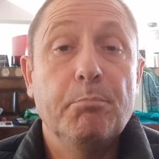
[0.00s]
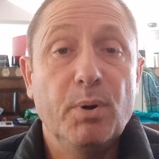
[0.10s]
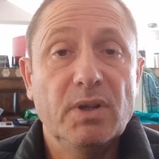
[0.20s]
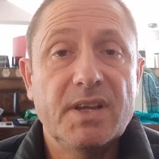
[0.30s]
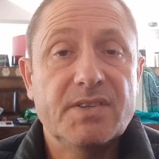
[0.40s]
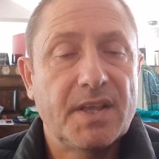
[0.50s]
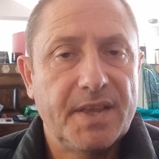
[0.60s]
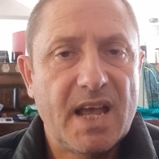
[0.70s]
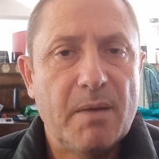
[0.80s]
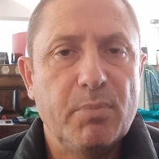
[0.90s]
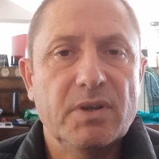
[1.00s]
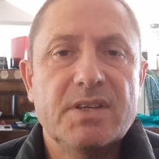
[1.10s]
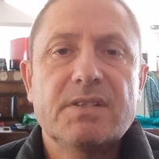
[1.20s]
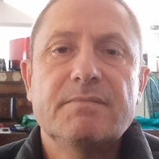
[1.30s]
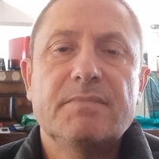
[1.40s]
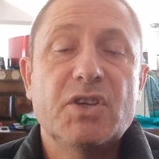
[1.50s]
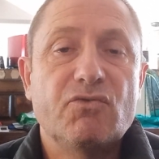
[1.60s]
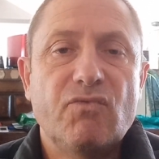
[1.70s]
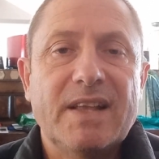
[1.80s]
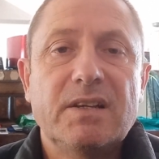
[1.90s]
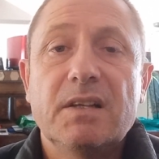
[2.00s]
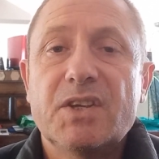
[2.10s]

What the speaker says: bullies, and they are bullies, these radical